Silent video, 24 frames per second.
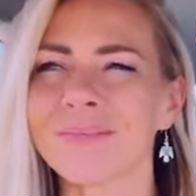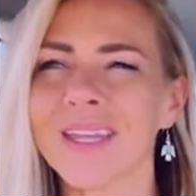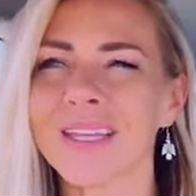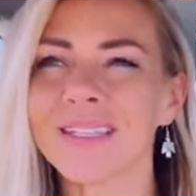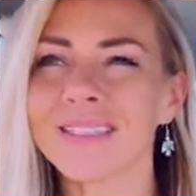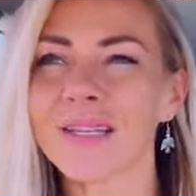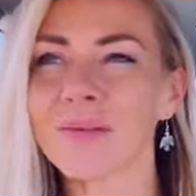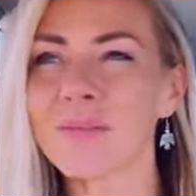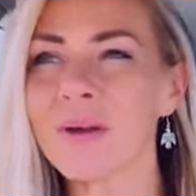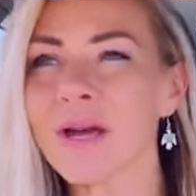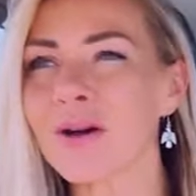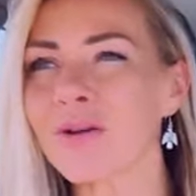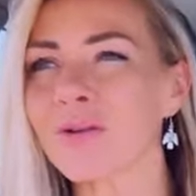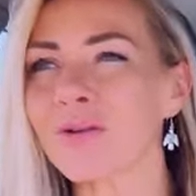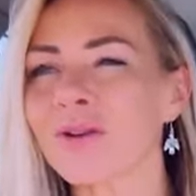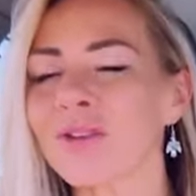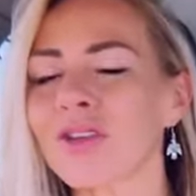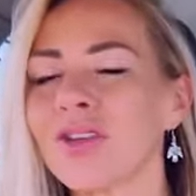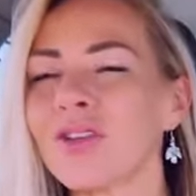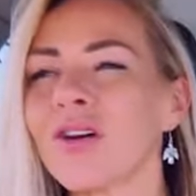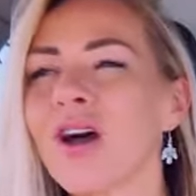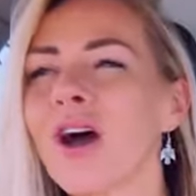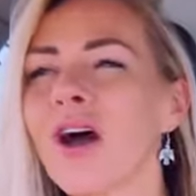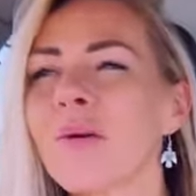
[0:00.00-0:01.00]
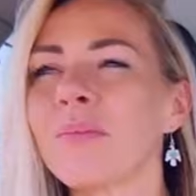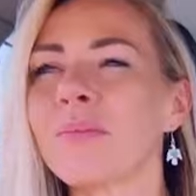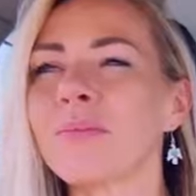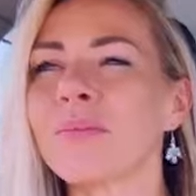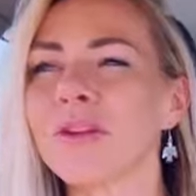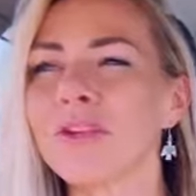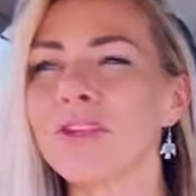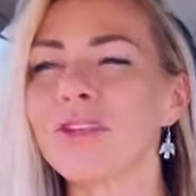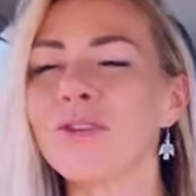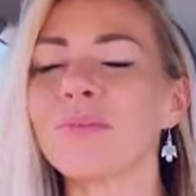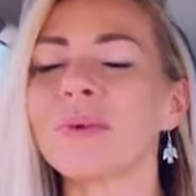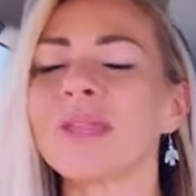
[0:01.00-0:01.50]
And somehow hum
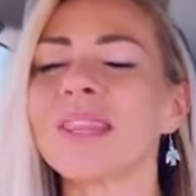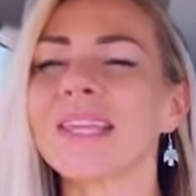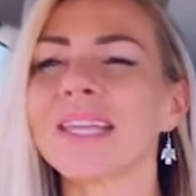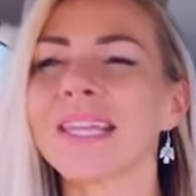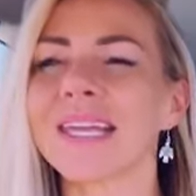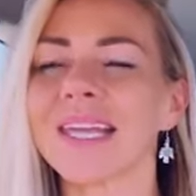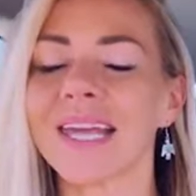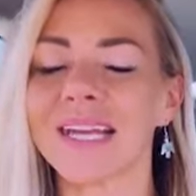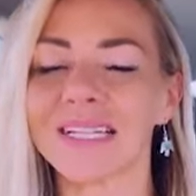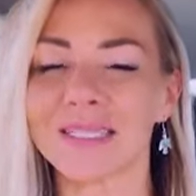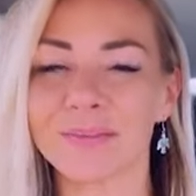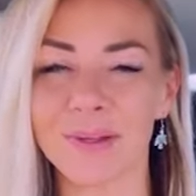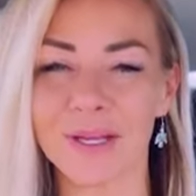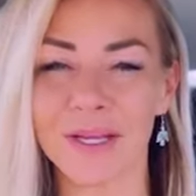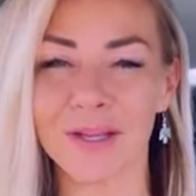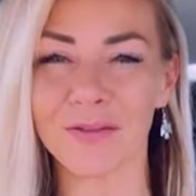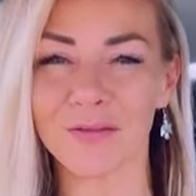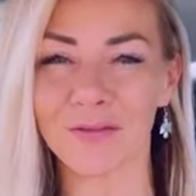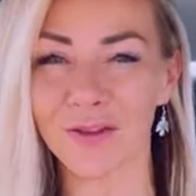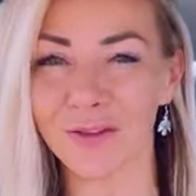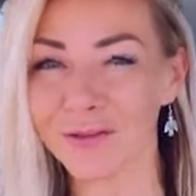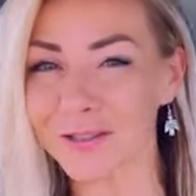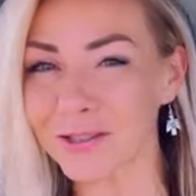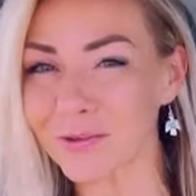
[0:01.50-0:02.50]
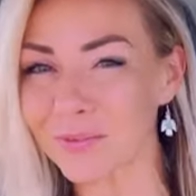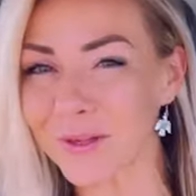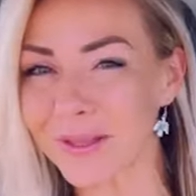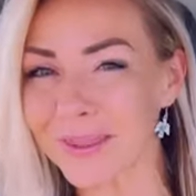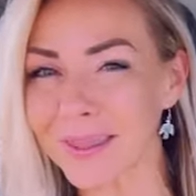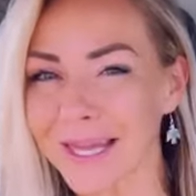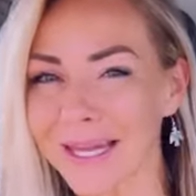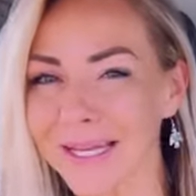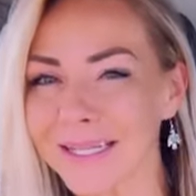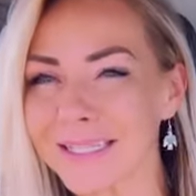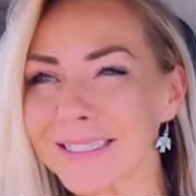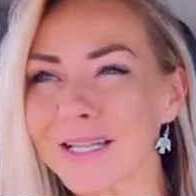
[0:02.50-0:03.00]
humility has been confused with
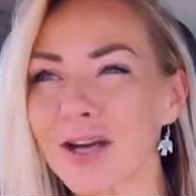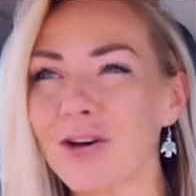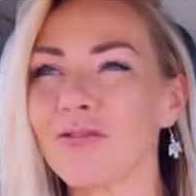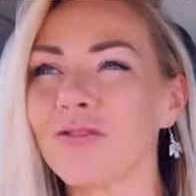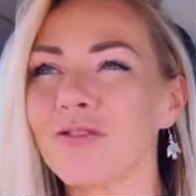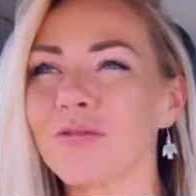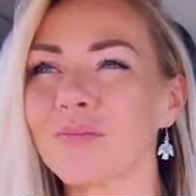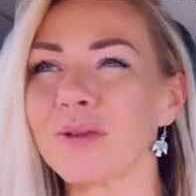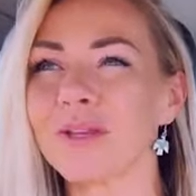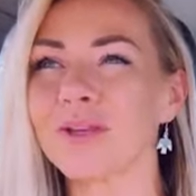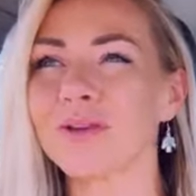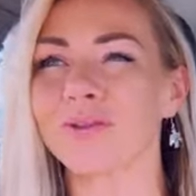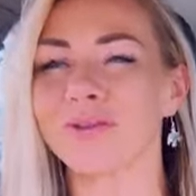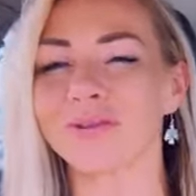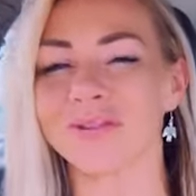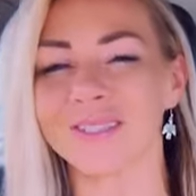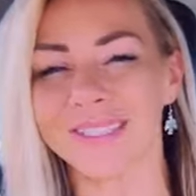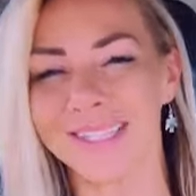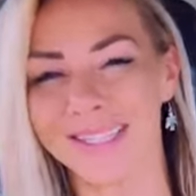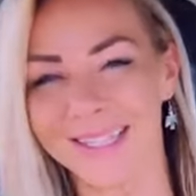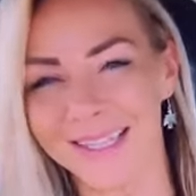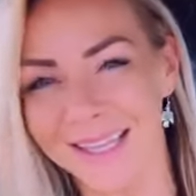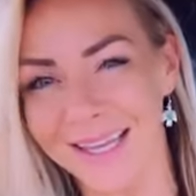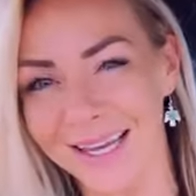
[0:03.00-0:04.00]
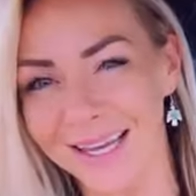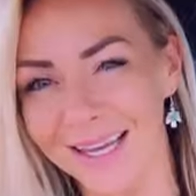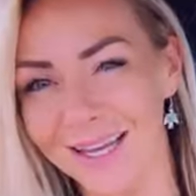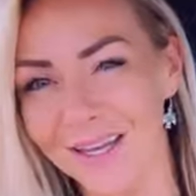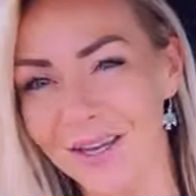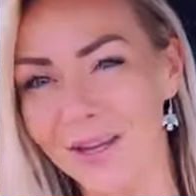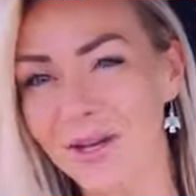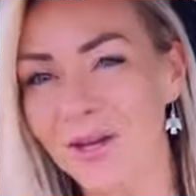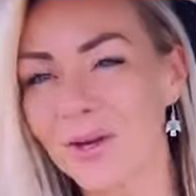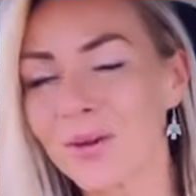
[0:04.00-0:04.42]
like self-abuse and like